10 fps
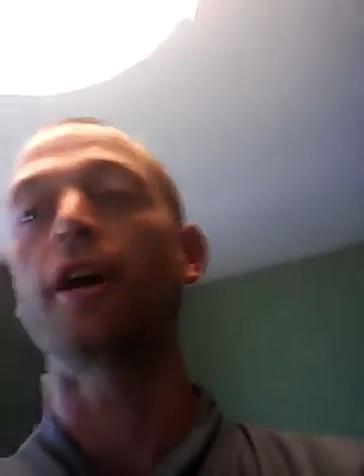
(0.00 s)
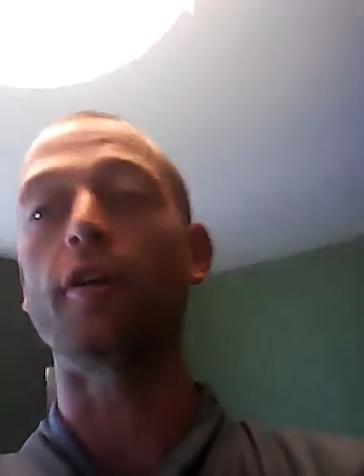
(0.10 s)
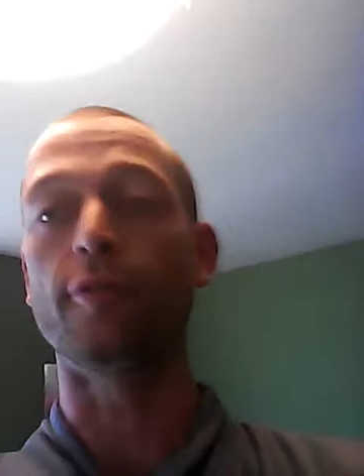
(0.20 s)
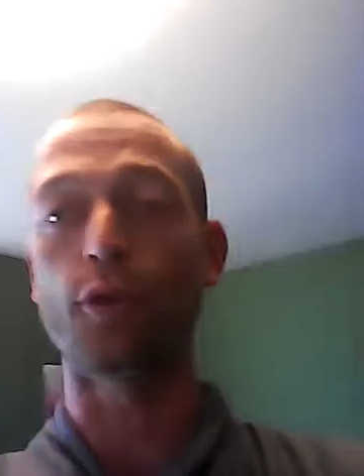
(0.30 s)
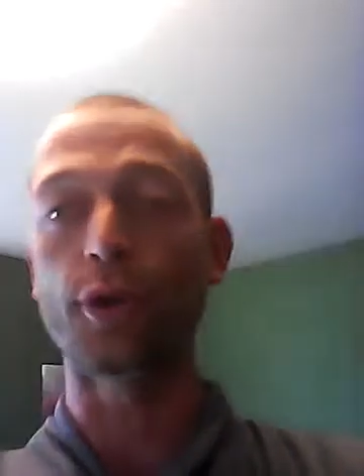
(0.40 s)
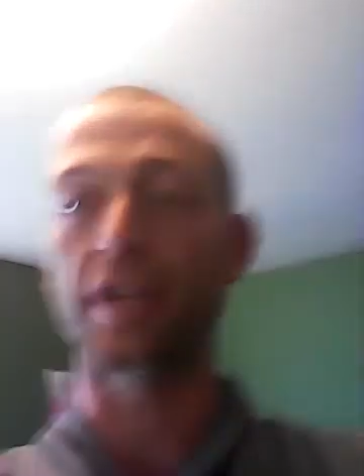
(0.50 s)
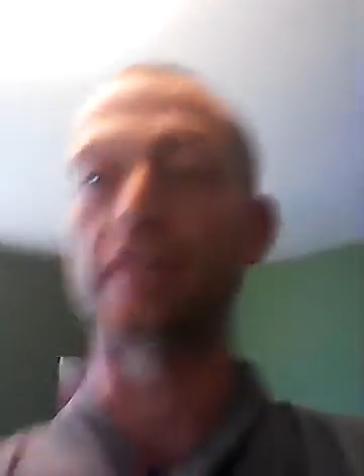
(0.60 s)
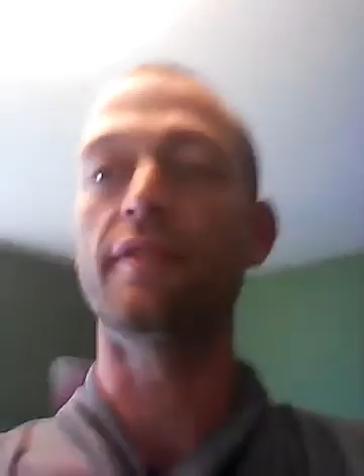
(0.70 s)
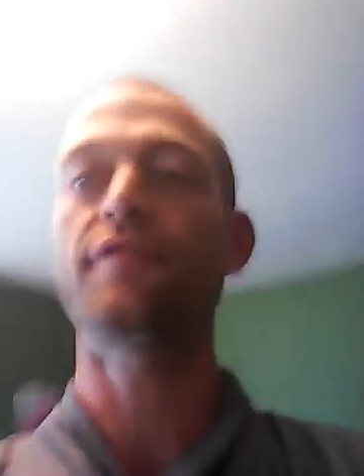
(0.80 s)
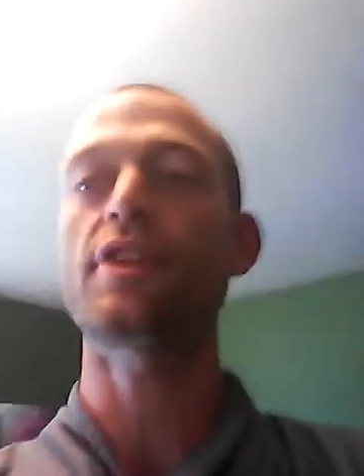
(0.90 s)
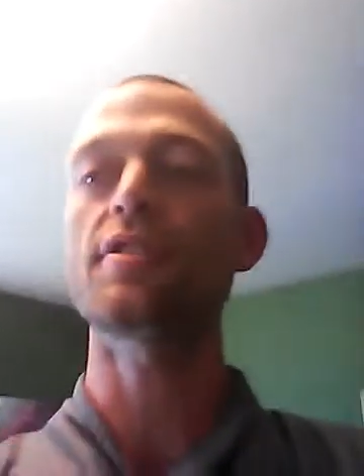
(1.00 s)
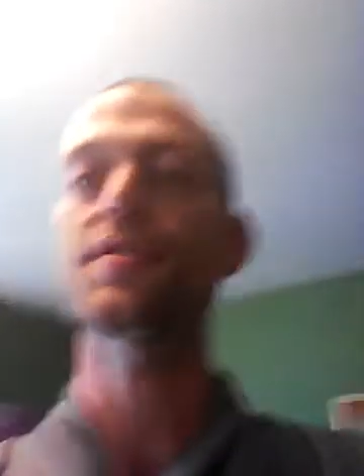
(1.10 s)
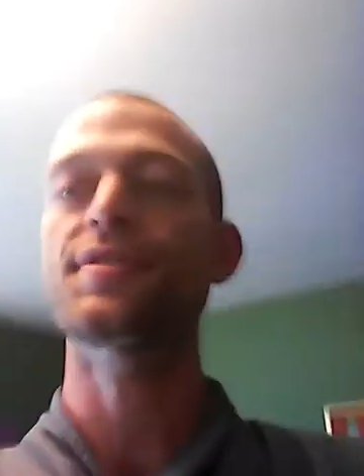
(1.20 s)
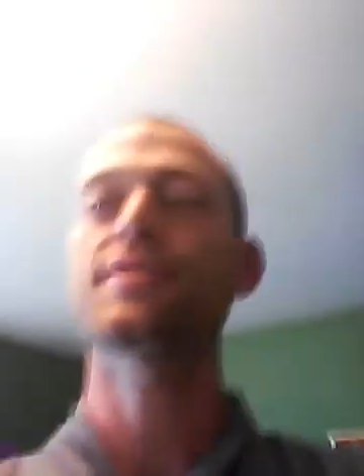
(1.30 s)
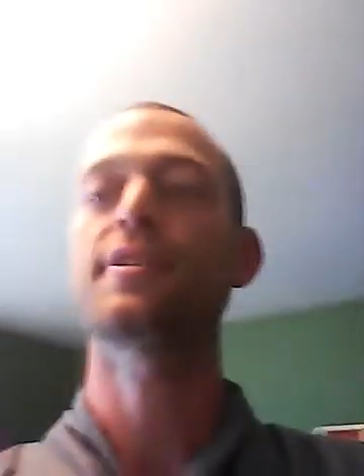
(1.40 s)
are void and
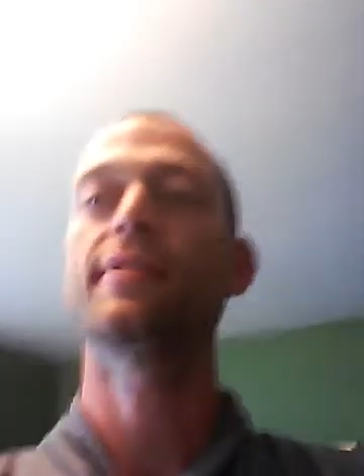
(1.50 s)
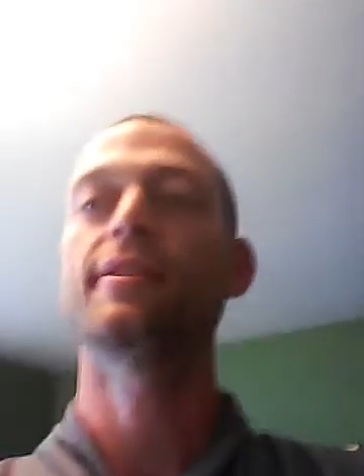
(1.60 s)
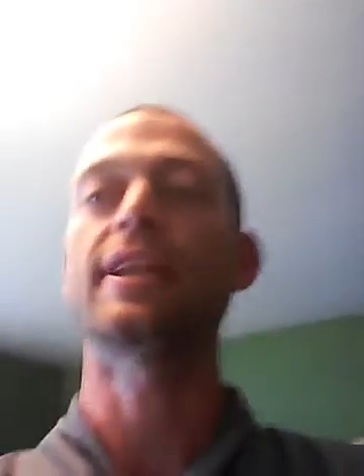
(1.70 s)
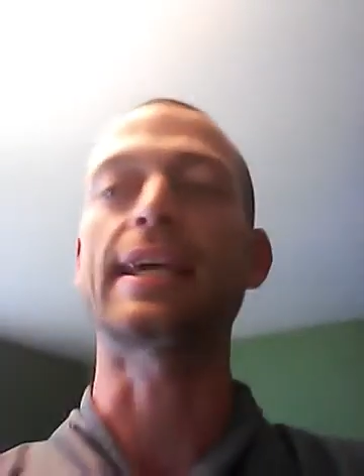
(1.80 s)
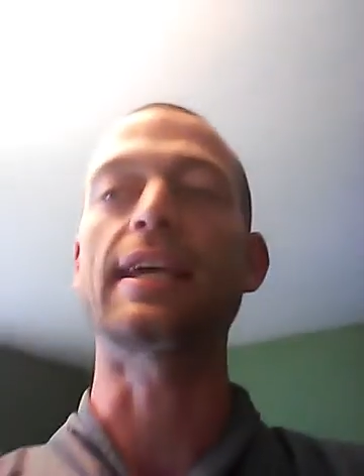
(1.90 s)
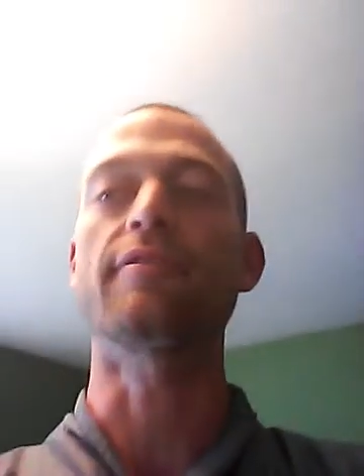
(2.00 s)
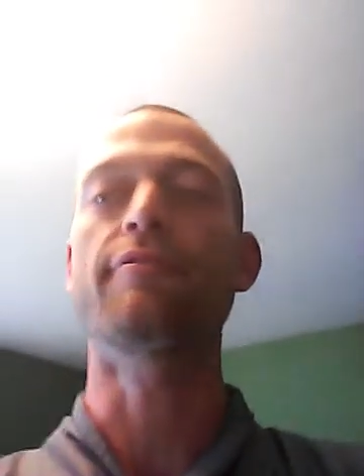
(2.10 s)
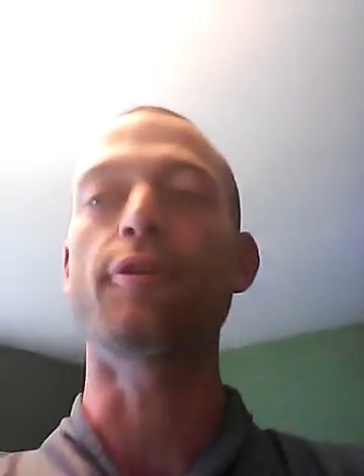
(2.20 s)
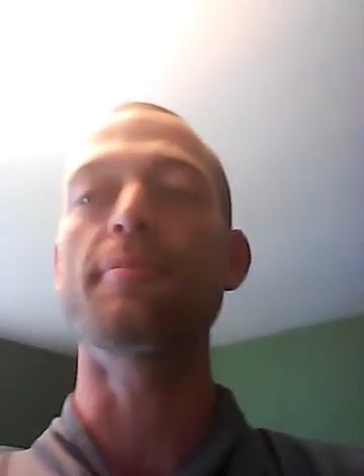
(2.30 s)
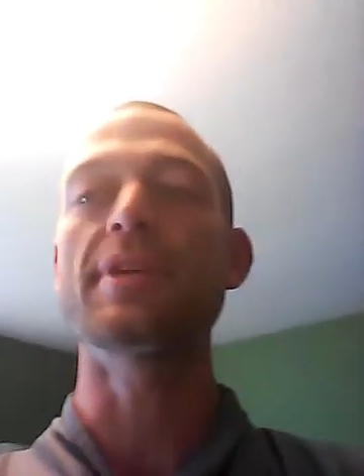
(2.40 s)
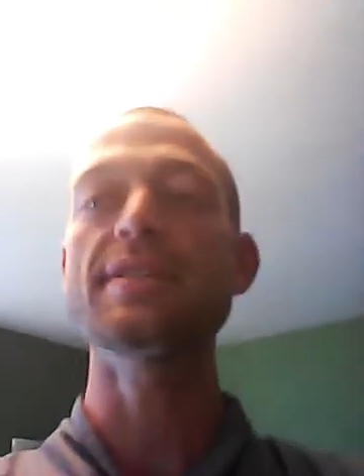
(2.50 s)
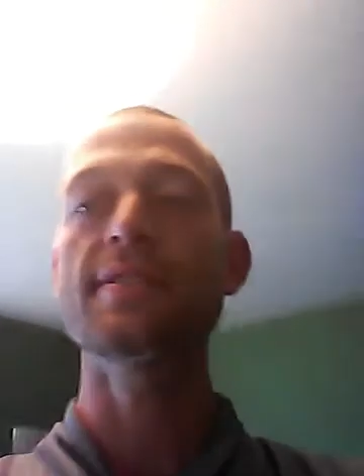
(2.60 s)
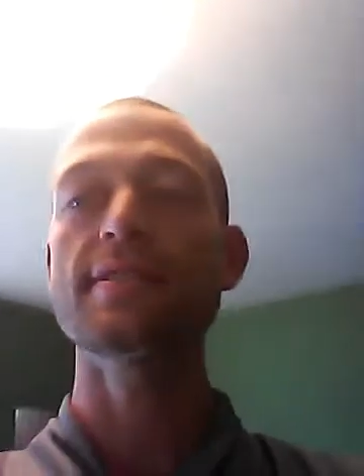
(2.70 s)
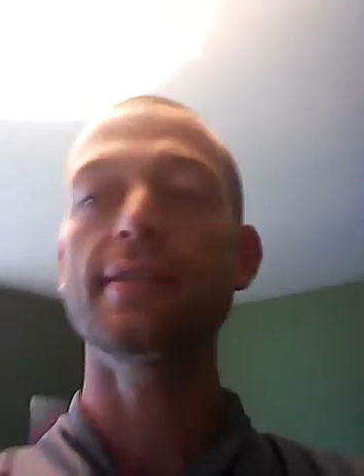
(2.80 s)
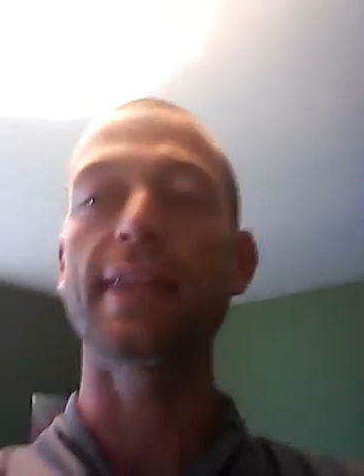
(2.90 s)
false, lacking
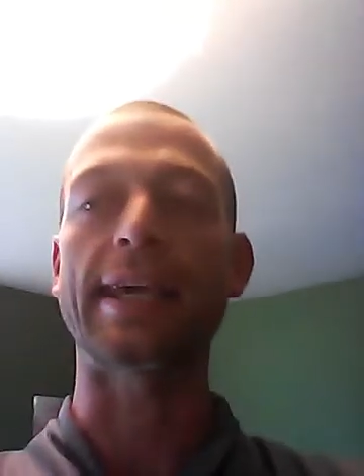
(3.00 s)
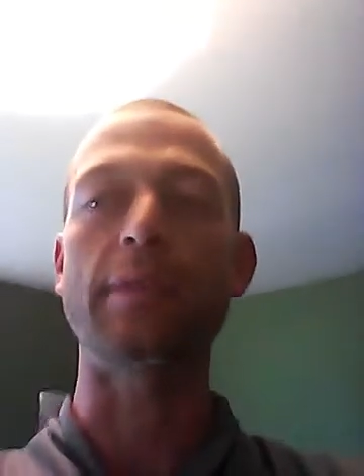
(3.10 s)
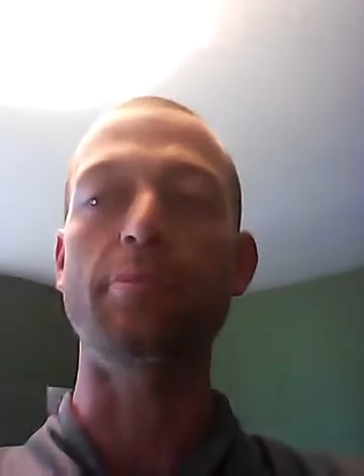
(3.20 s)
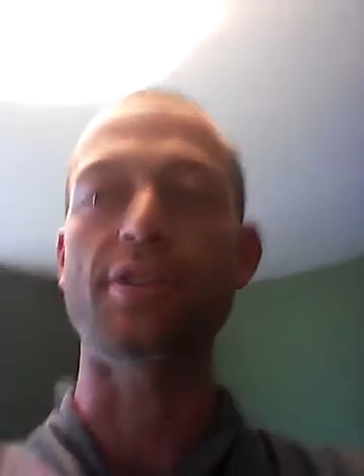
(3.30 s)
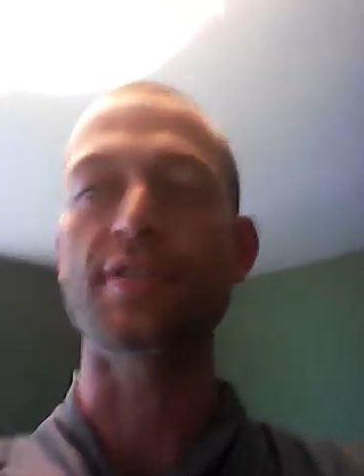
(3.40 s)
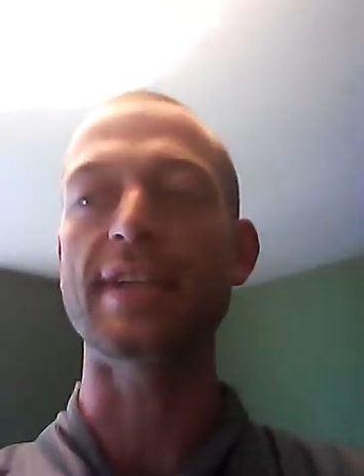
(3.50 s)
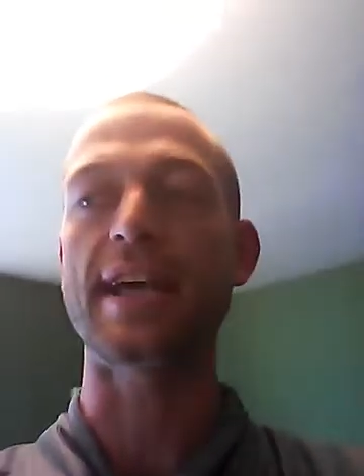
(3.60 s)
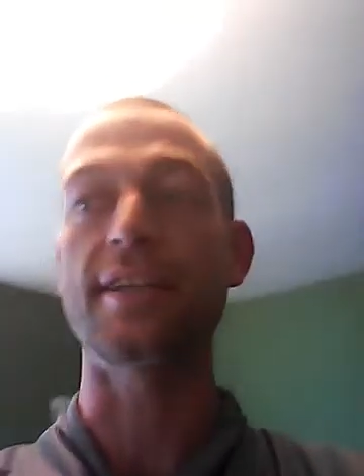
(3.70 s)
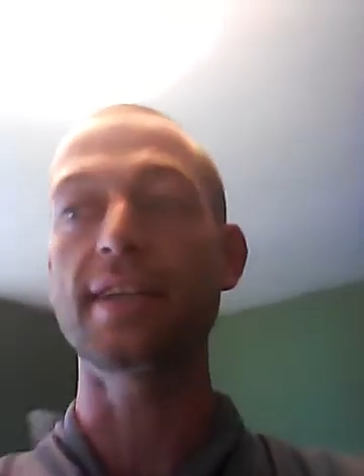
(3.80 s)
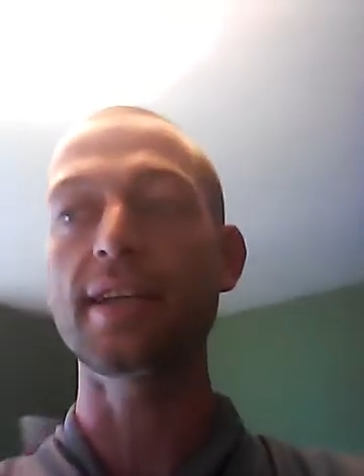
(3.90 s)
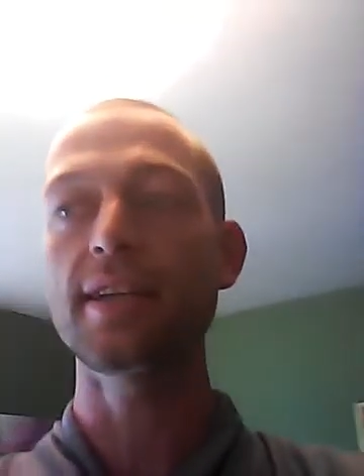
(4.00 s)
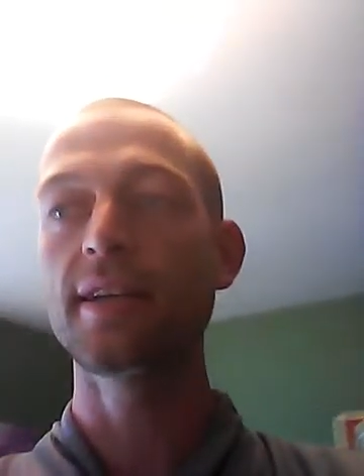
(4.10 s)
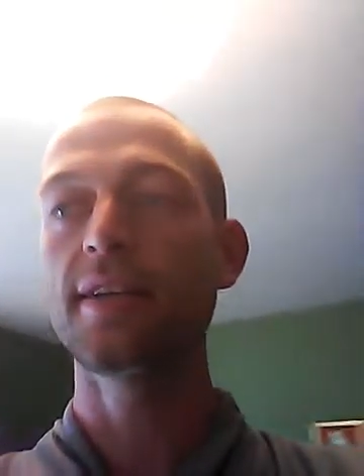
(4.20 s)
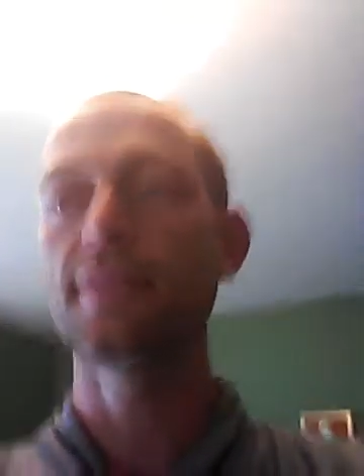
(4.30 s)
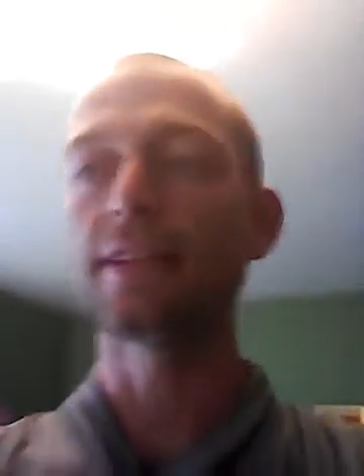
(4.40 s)
firmness, lacking personality,
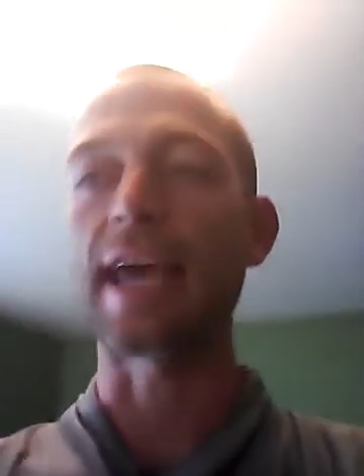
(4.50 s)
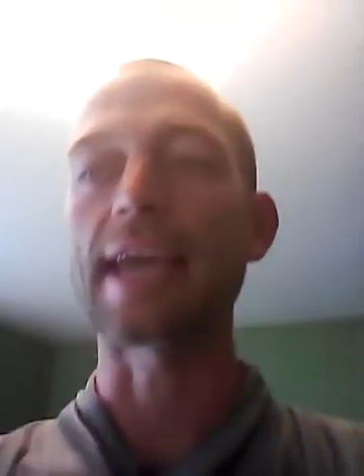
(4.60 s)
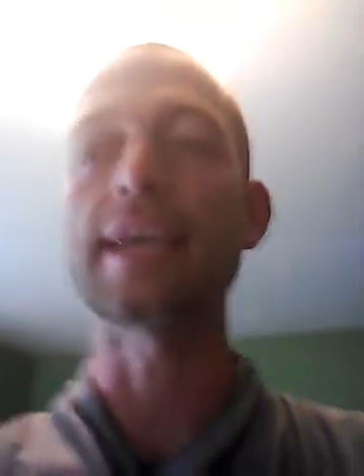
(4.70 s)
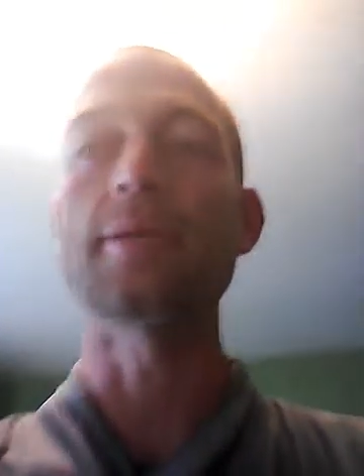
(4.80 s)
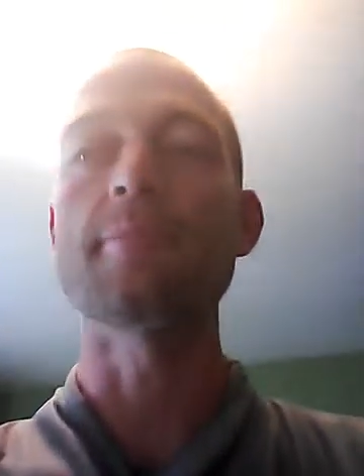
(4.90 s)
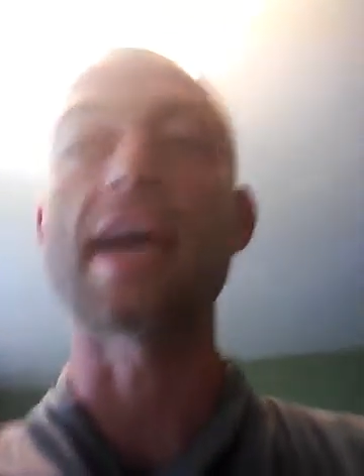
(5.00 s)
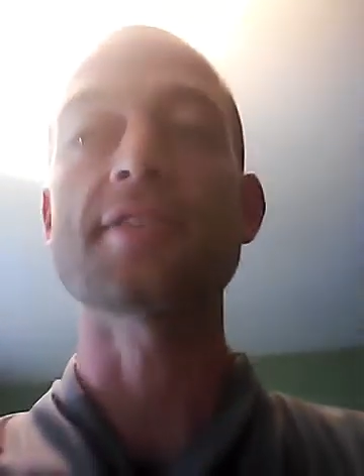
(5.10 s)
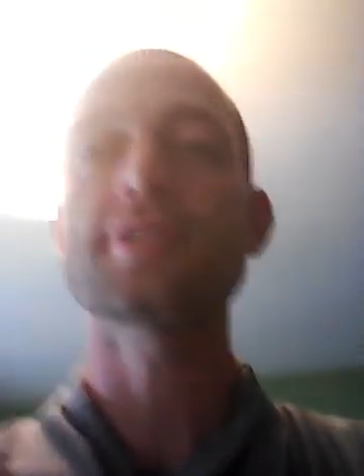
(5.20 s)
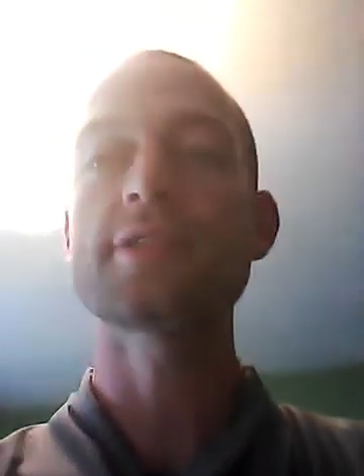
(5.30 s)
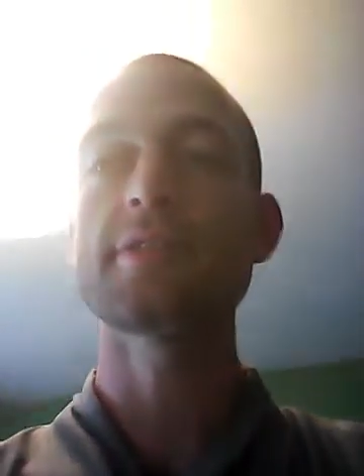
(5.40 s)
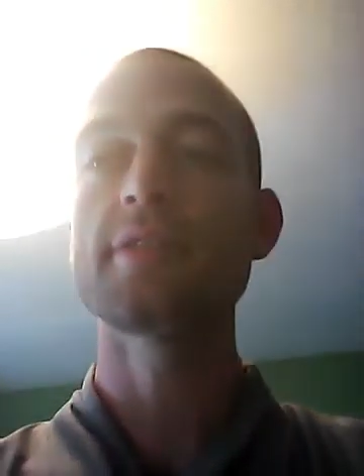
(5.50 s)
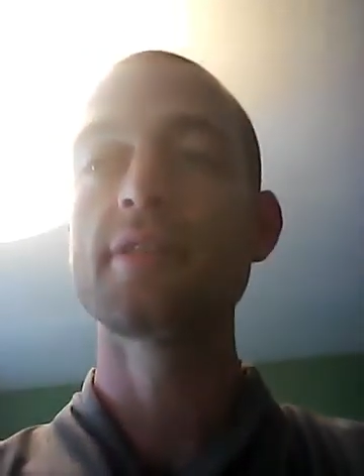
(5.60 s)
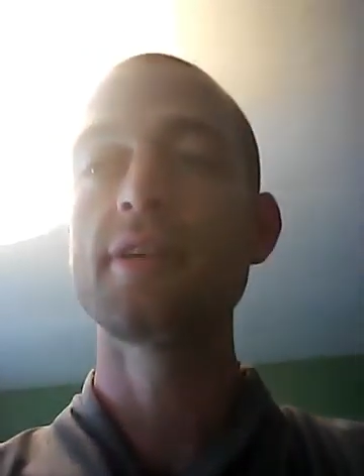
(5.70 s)
lacking a master,